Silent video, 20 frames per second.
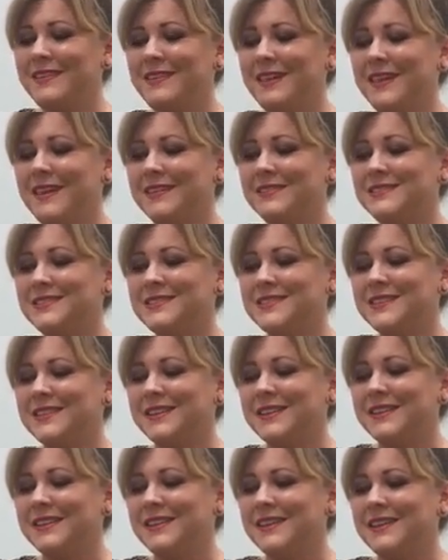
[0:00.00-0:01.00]
And
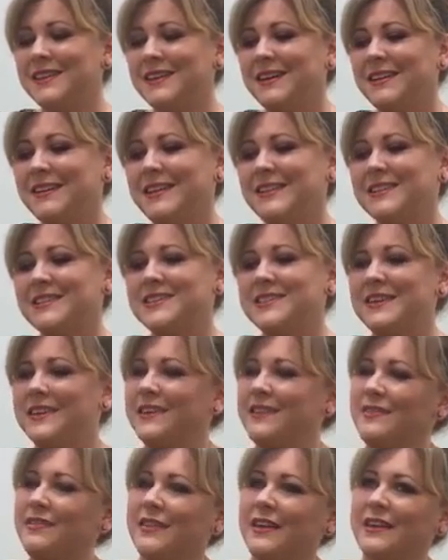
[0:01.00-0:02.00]
I think the
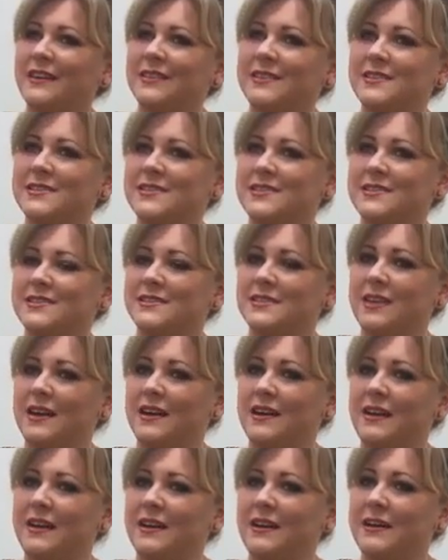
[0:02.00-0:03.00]
second thing is
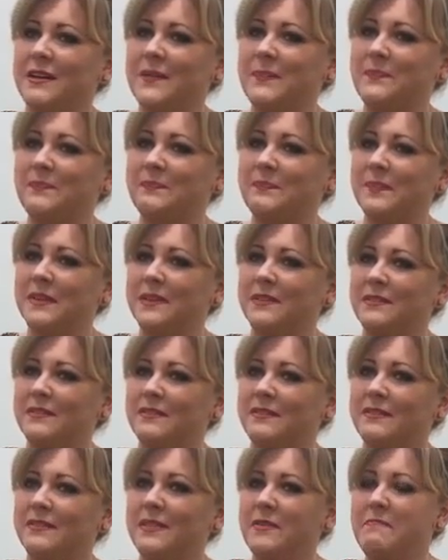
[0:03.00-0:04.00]

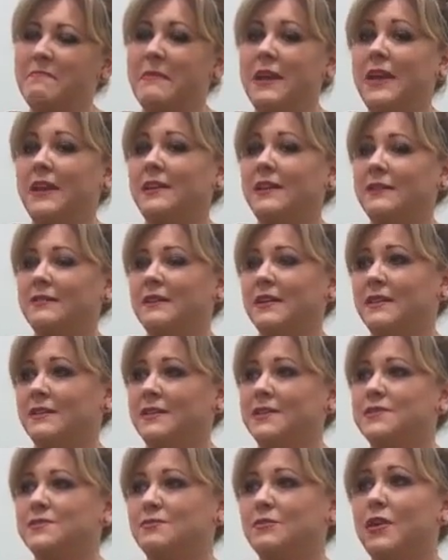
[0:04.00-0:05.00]
the meaning that
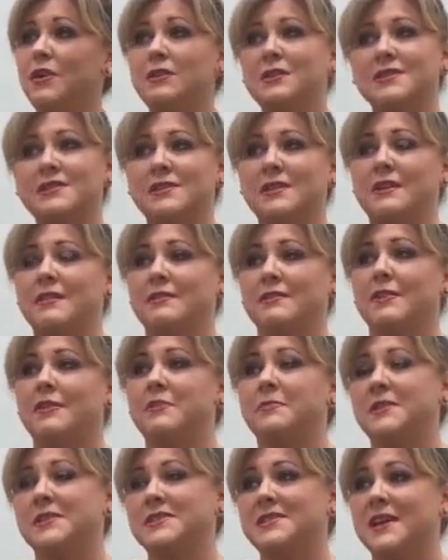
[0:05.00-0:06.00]
this role as an art
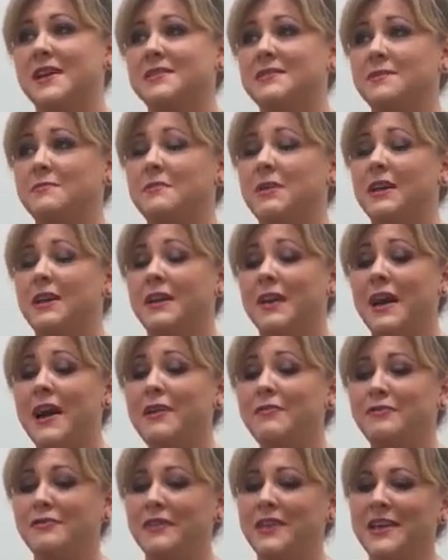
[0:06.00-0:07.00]
therapist has in my
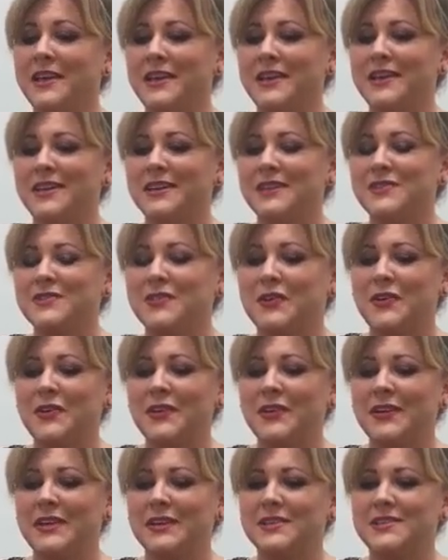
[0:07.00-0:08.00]
life. So
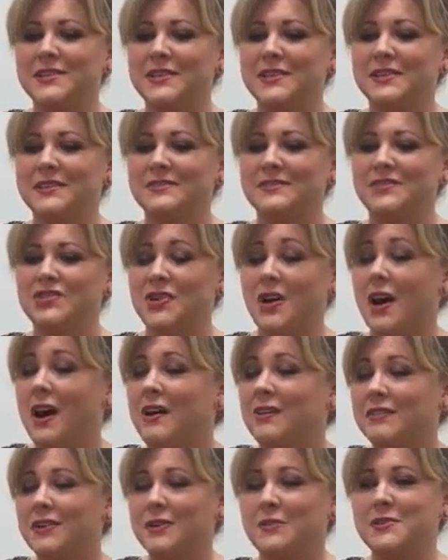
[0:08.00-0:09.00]
as a
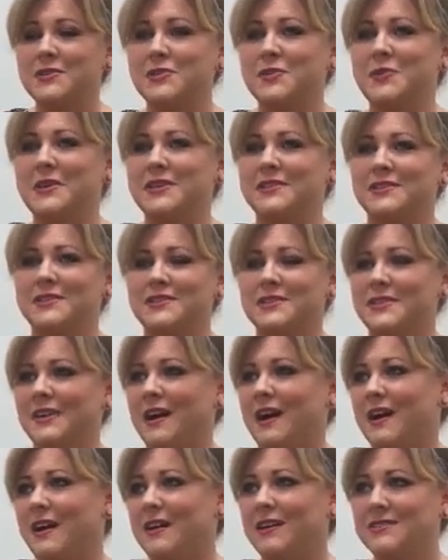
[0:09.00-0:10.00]
child, I was always
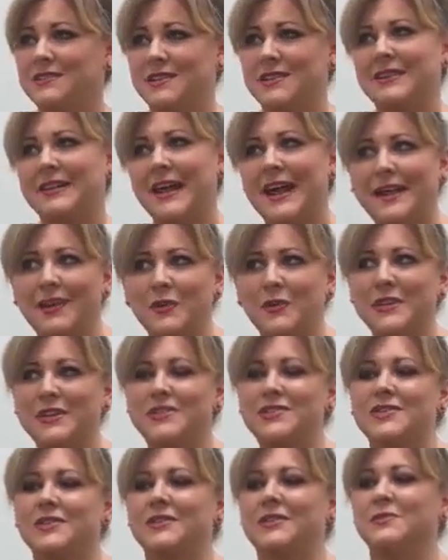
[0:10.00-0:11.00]
into art and
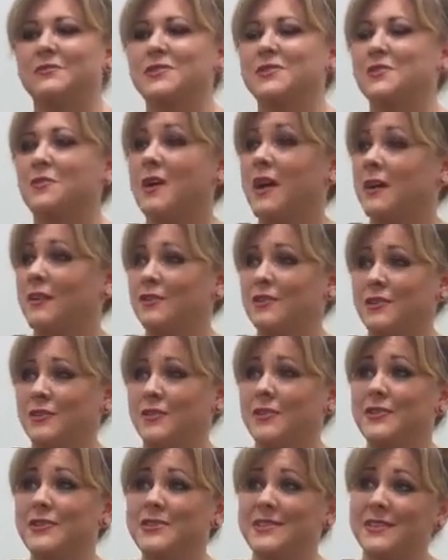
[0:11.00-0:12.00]
language, and I was quite good
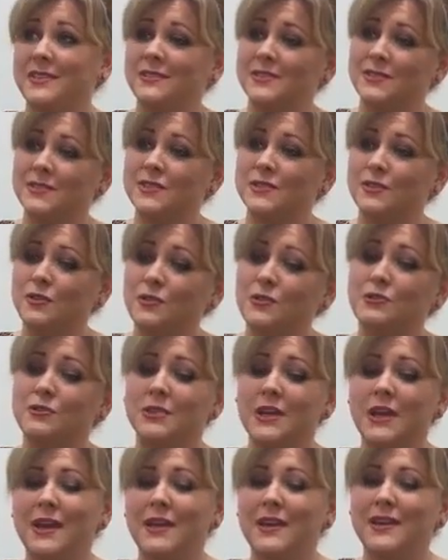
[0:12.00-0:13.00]
at those things at
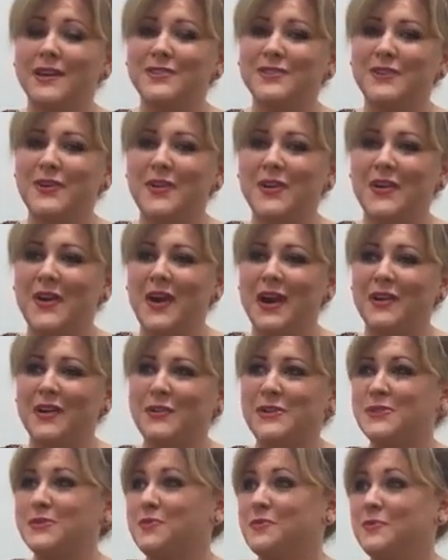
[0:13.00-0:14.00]
school. So I
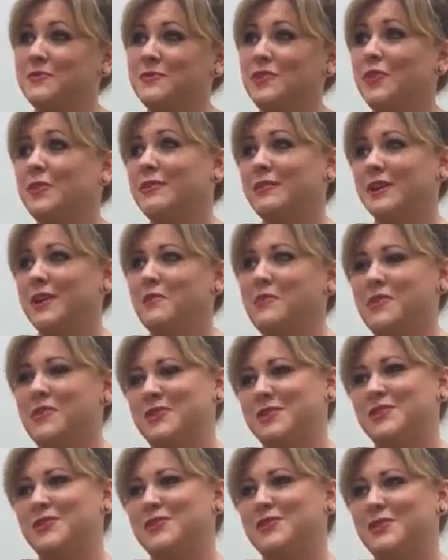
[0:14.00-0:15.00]
always knew that I
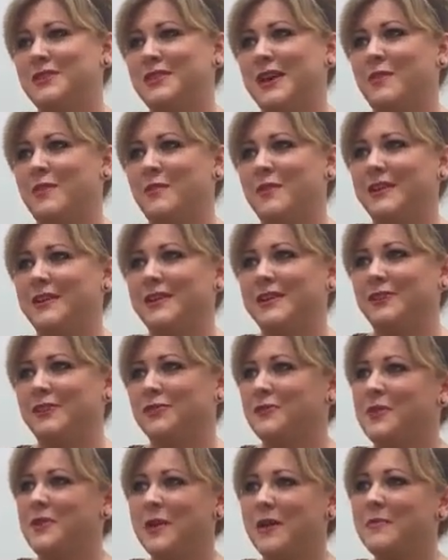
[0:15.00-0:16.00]
wanted to do that when I
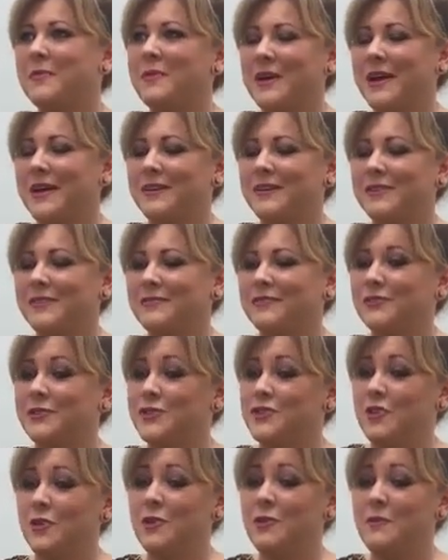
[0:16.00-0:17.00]
grew up for
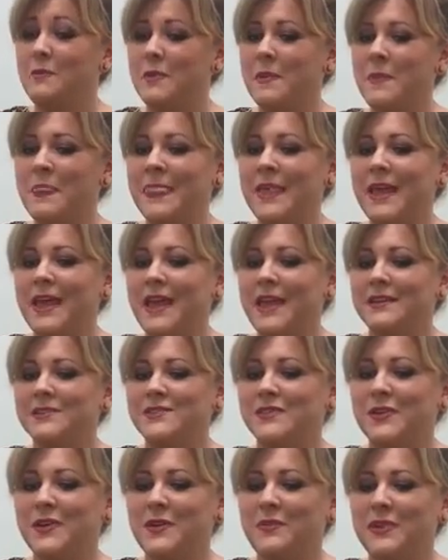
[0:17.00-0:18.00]
a job.
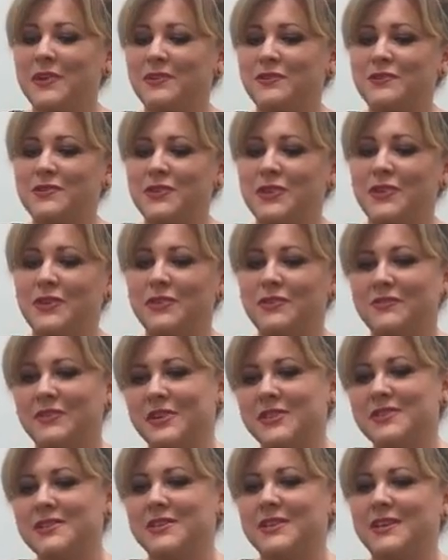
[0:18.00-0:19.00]
So I went off to
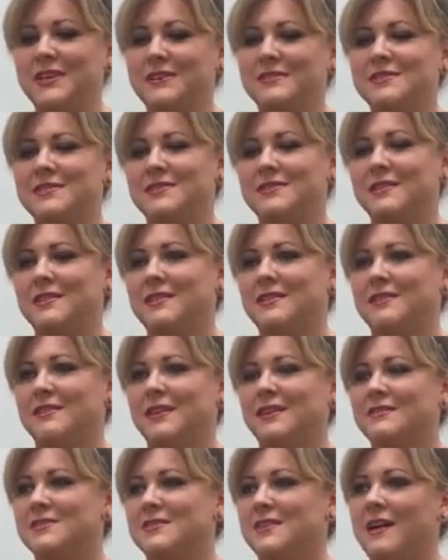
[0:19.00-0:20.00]
university and studied
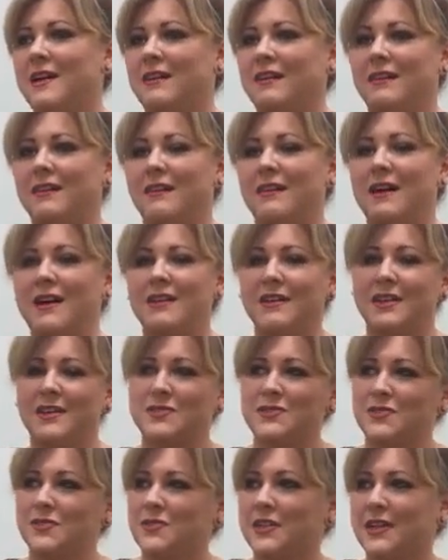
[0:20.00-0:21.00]
things like art
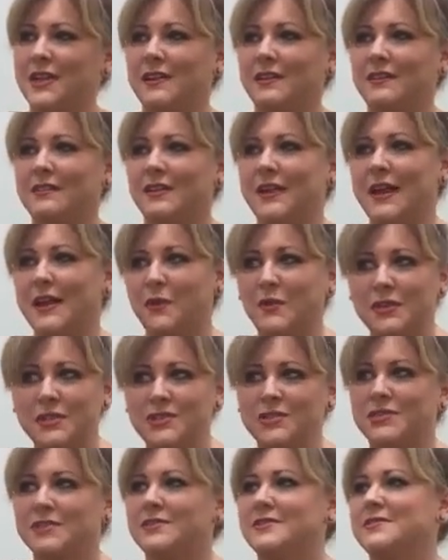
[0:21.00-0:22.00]
history and
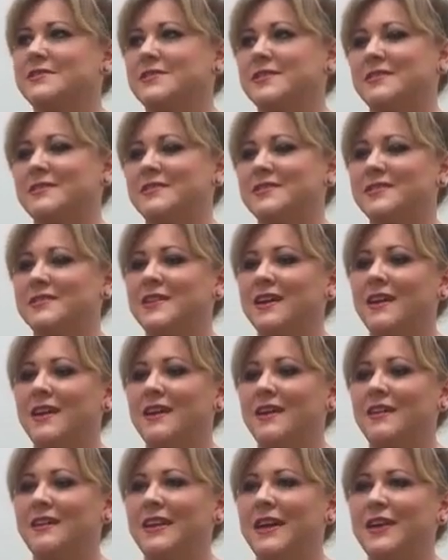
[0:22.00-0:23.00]
languages, and
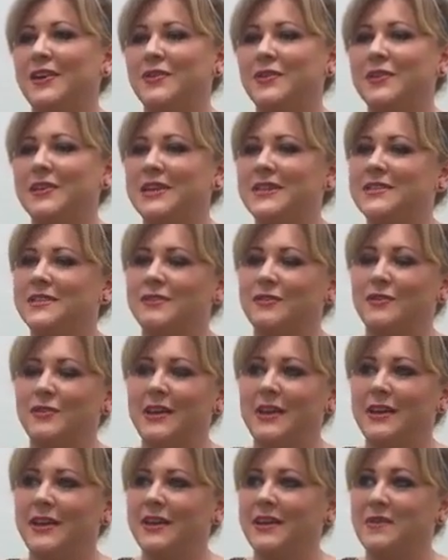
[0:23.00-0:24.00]
later on I did
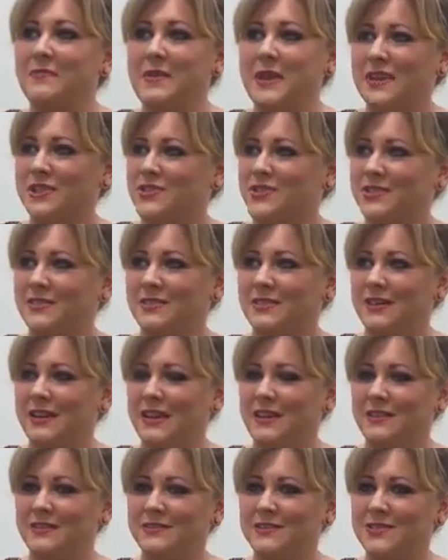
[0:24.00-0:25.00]
3D animation
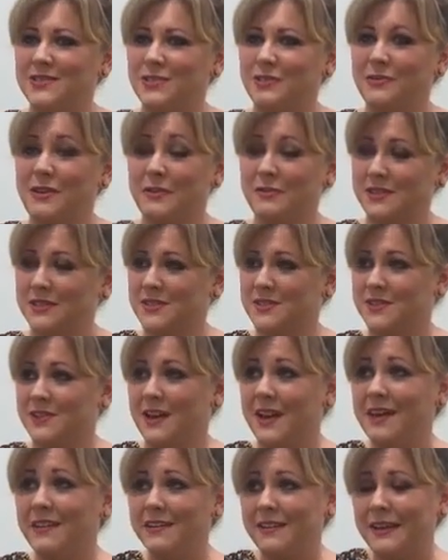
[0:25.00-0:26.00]
and graphic
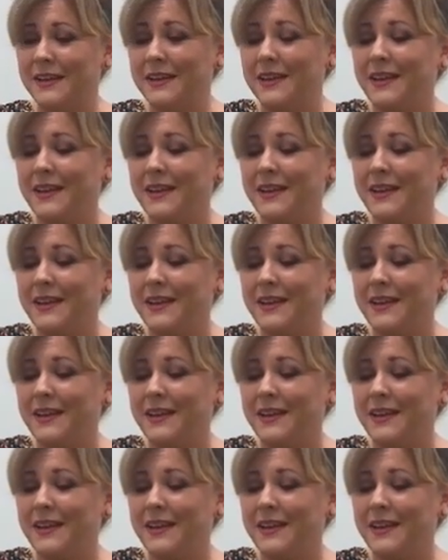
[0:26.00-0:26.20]
design.